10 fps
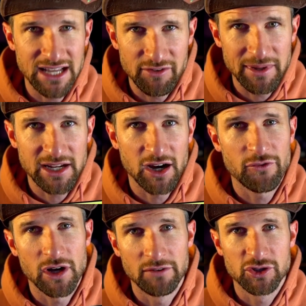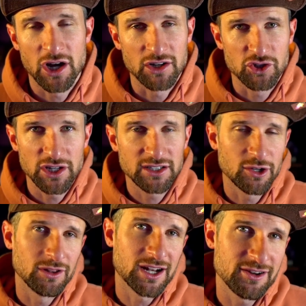have to be careful of Shang-Chi,
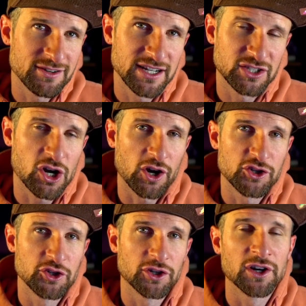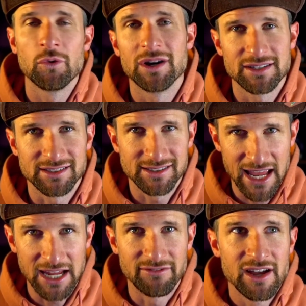so a lot of your discards you're going to want to
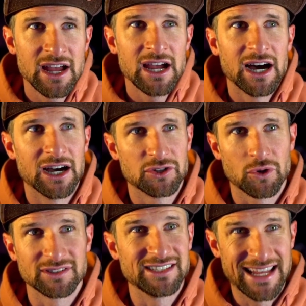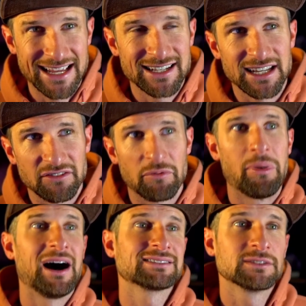save towards the end if
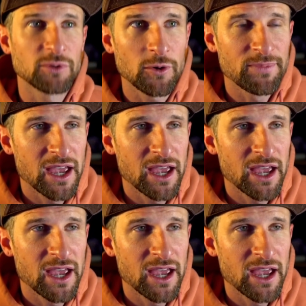possible.